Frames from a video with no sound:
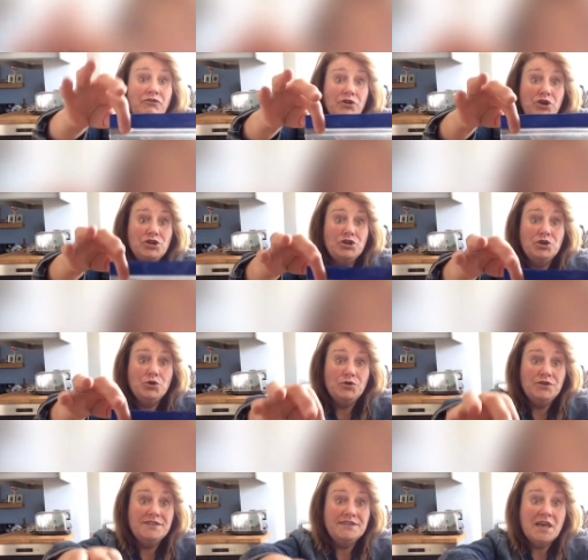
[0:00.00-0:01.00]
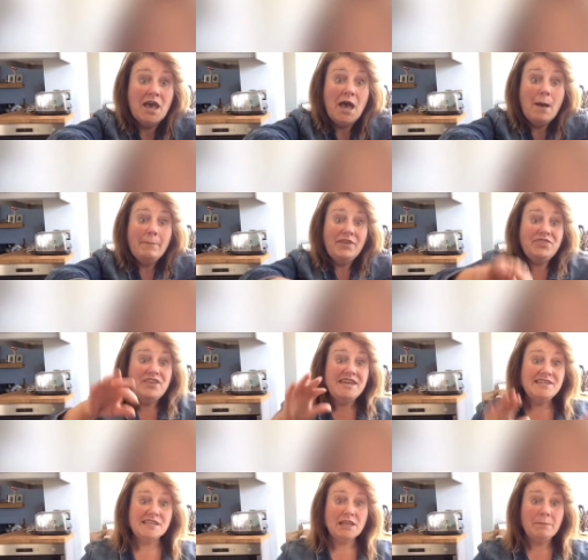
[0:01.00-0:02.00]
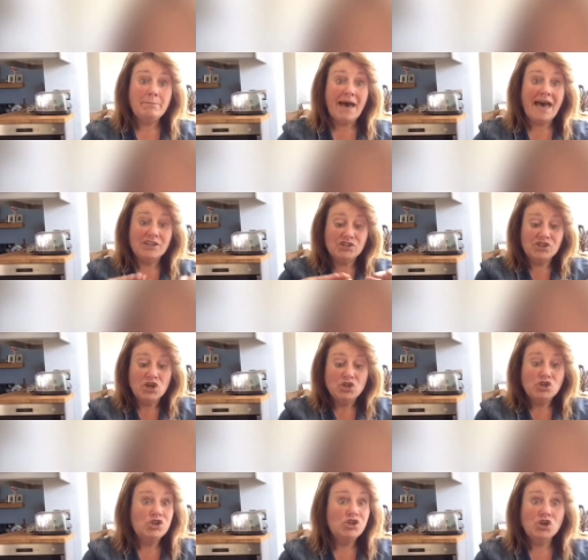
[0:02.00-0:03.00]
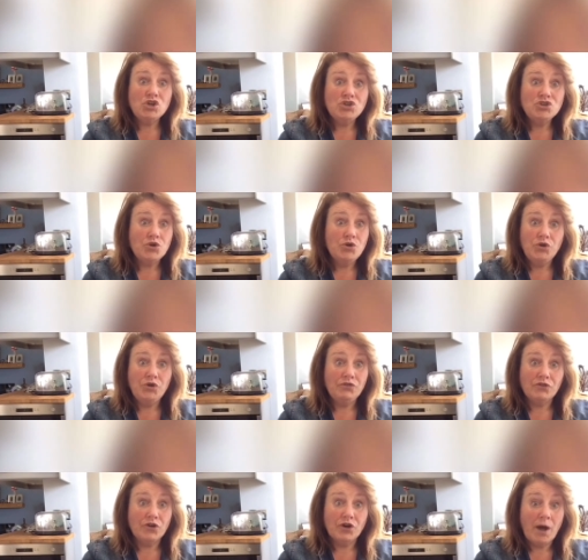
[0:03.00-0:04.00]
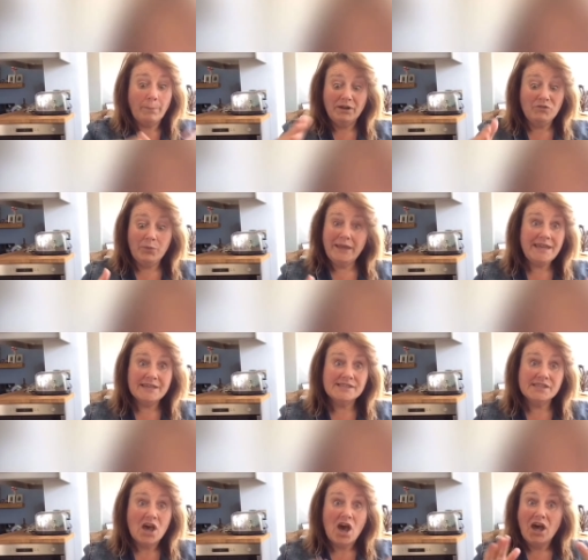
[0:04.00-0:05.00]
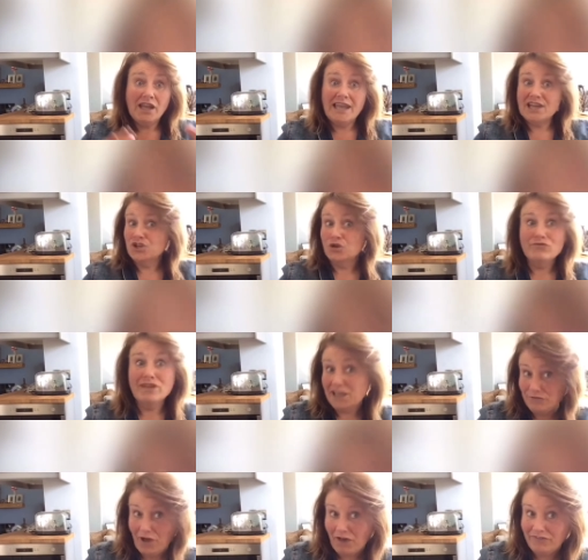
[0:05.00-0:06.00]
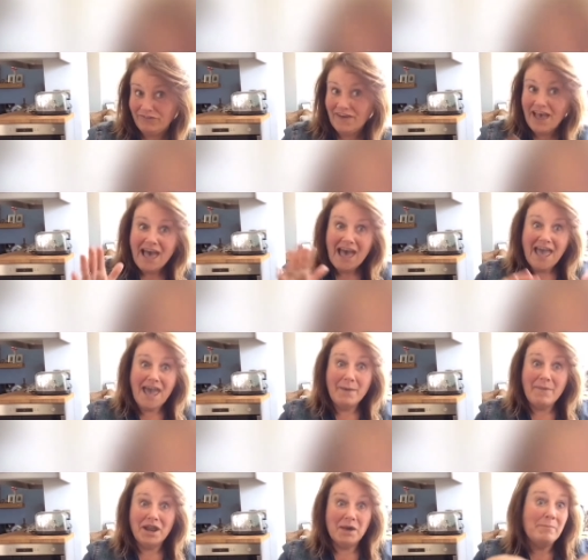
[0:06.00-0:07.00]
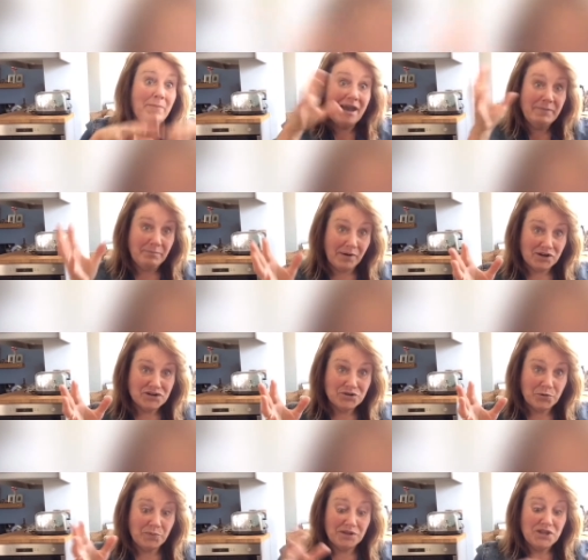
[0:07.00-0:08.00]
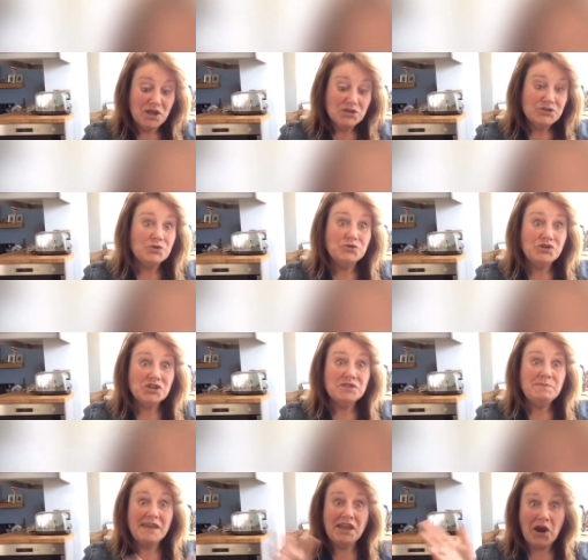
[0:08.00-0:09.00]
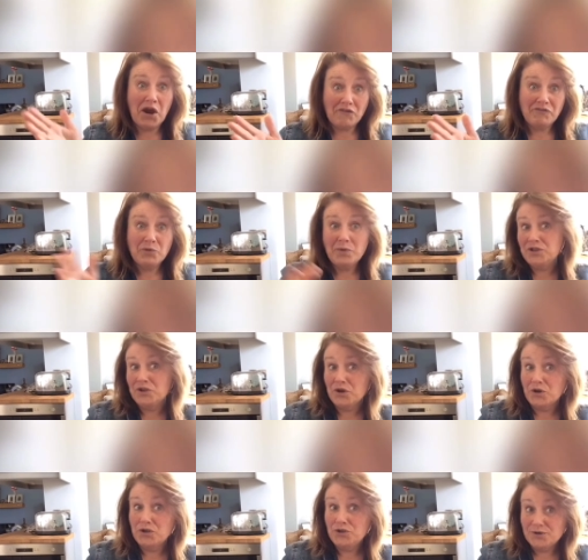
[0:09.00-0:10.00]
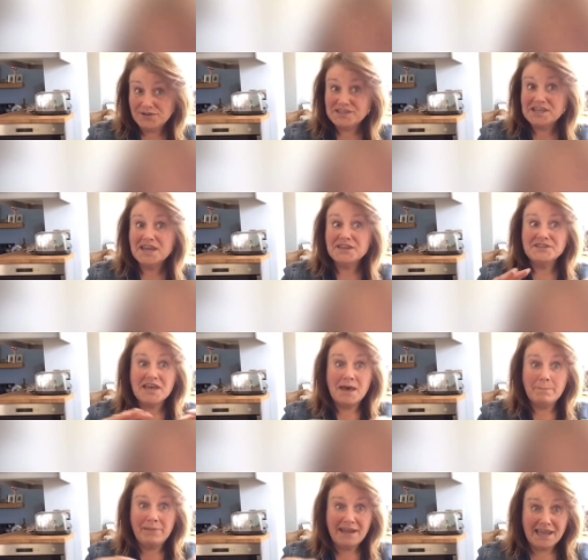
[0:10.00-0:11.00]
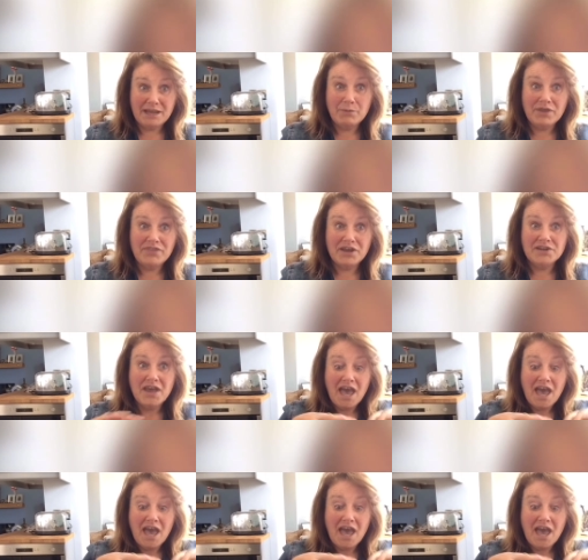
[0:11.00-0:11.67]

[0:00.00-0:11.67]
for you to use. But these little mats should do you for a couple of weeks, unless you're really rough, and it might burst open. So just be careful when you're using it and playing with it